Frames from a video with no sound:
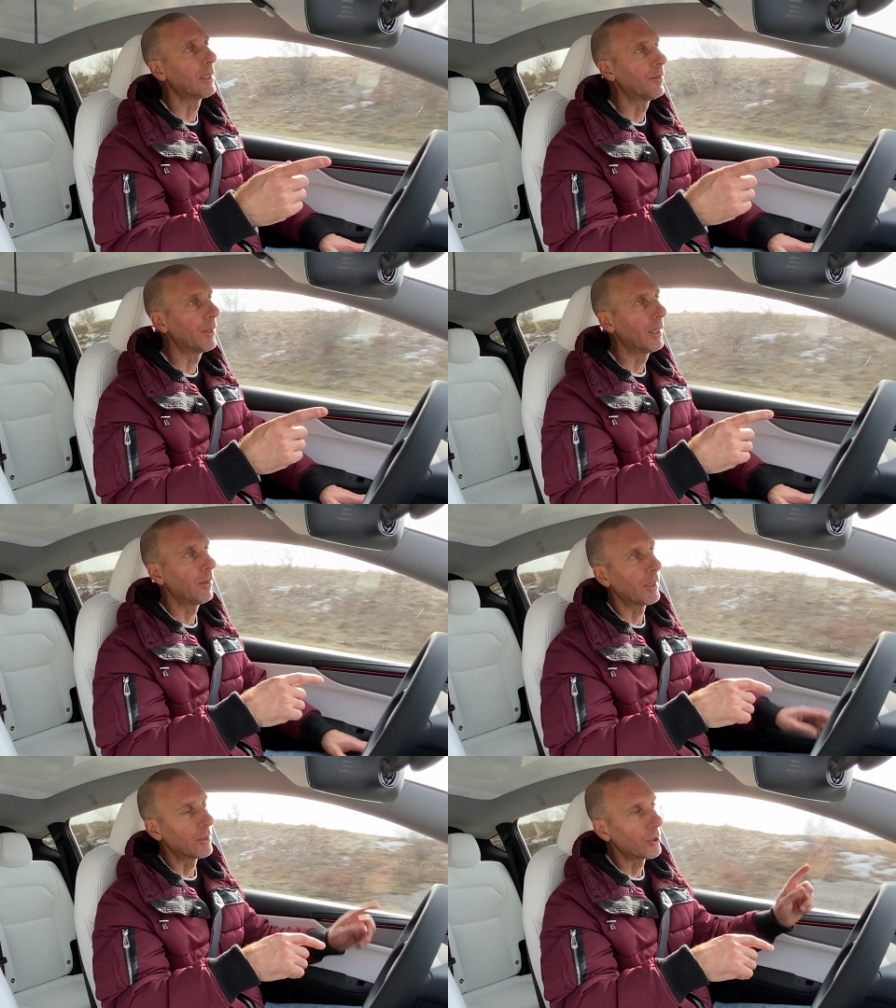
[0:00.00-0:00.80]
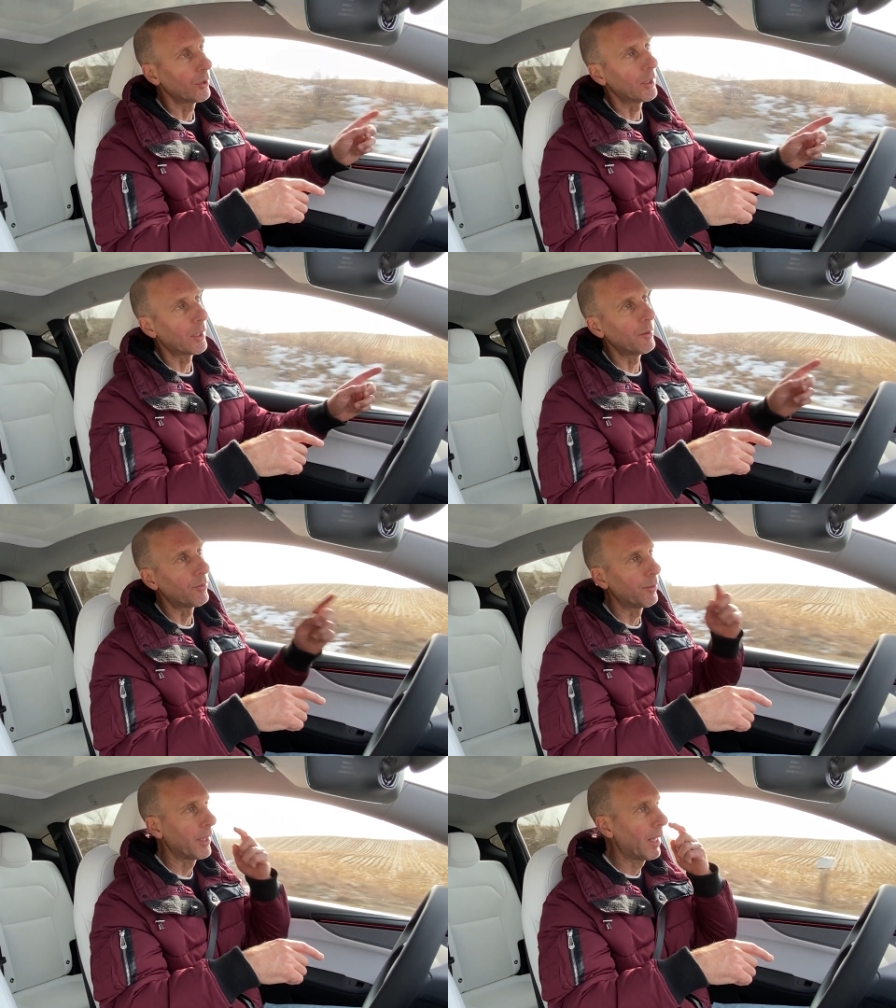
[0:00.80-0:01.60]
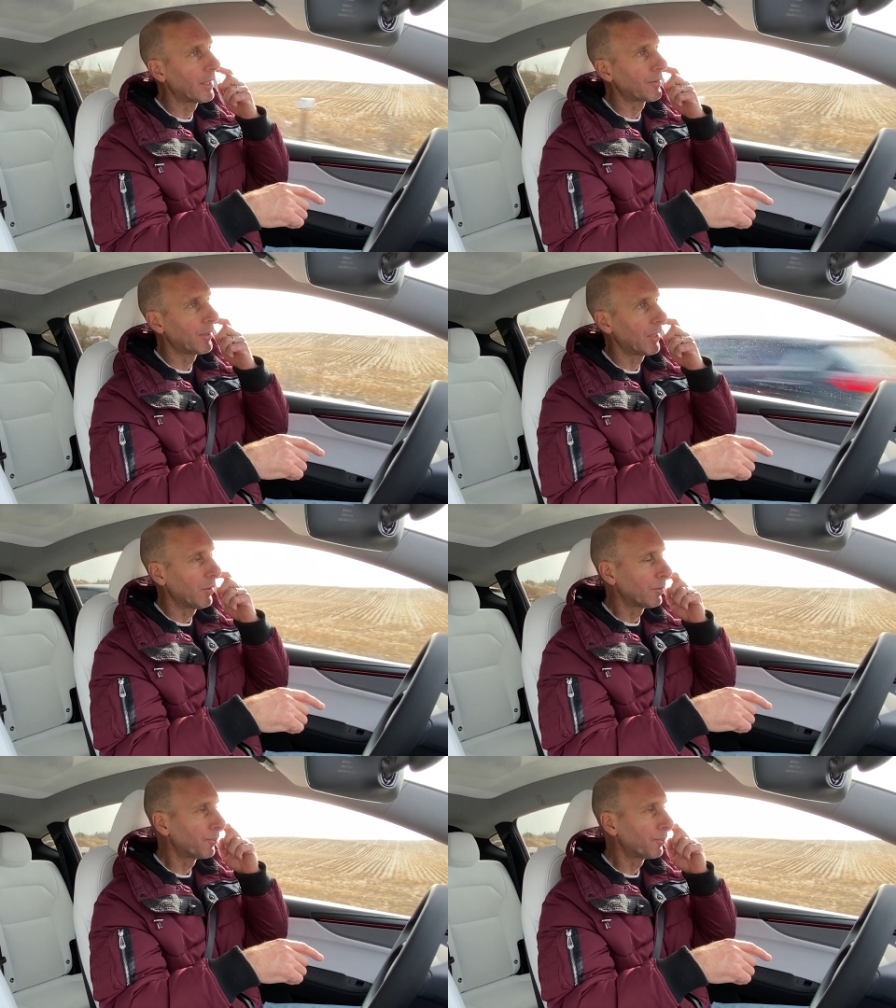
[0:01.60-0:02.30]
video, I can show you a clip from the last video.